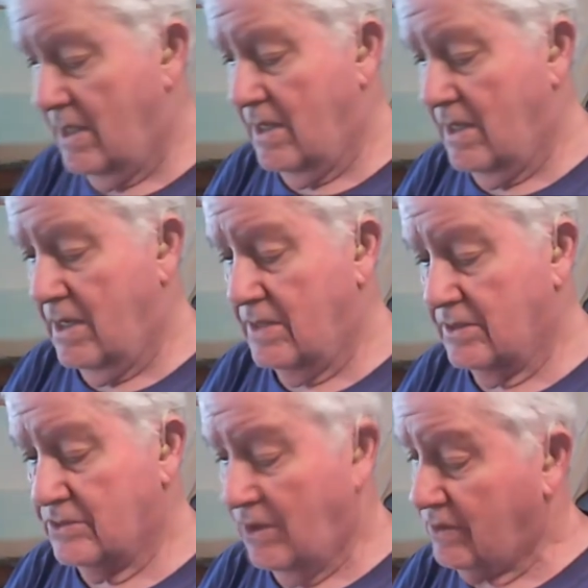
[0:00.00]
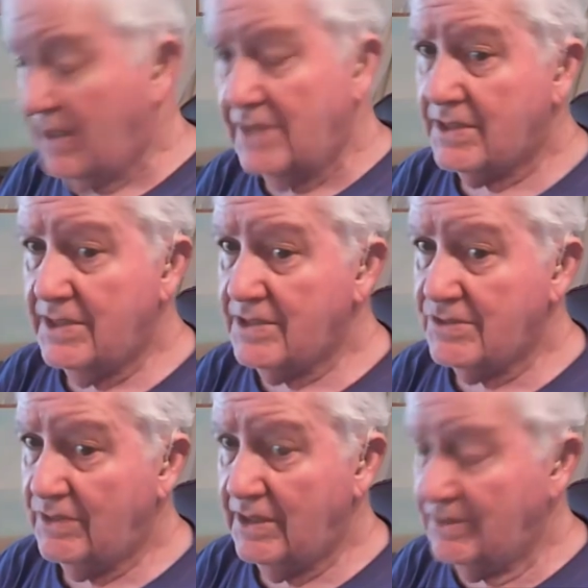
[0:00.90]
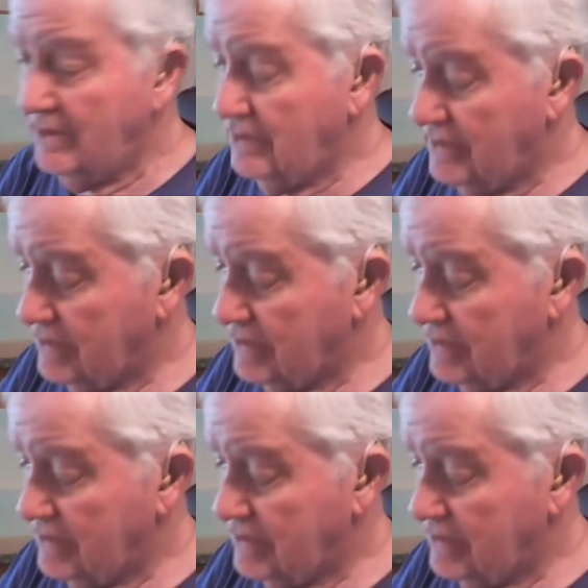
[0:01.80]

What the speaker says: And there's all kinds of things we can do with a